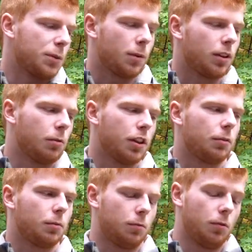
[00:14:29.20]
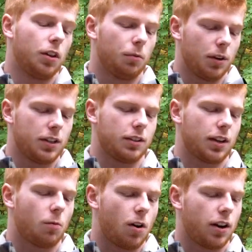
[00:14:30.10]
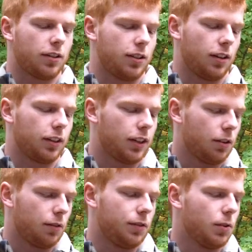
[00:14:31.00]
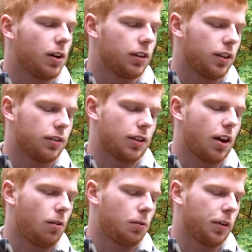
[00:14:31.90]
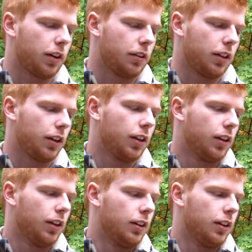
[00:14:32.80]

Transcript: It's partly one of the reasons I wanted to get a review on this out quickly.